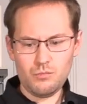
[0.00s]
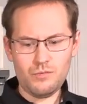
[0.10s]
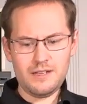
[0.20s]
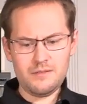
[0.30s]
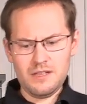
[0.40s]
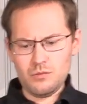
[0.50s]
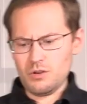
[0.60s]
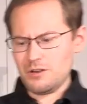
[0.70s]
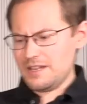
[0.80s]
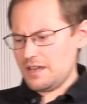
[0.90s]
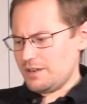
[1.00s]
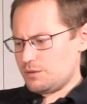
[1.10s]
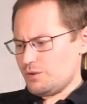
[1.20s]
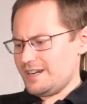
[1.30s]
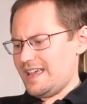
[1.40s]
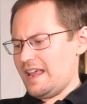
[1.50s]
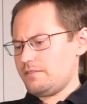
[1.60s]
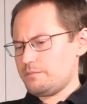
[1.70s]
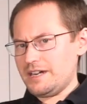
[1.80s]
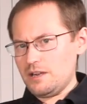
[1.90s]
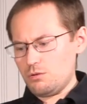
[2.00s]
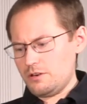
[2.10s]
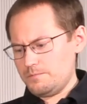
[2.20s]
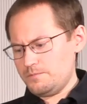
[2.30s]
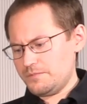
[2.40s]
Well, we are now at 1/8 power.